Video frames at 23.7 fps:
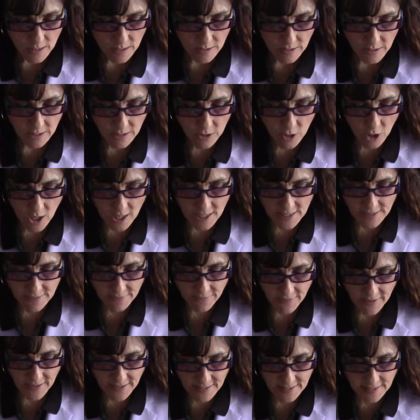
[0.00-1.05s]
The laws
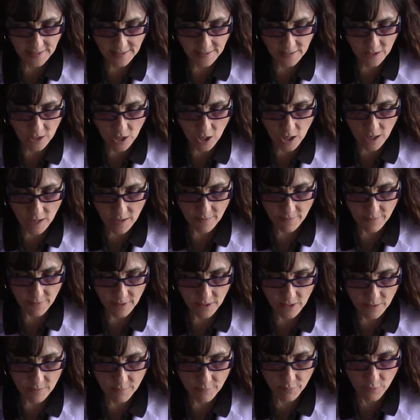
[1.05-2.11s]
affecting the
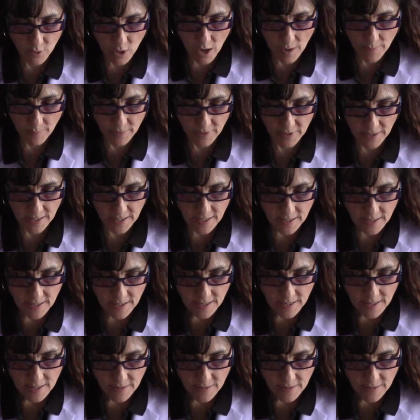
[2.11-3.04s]
property.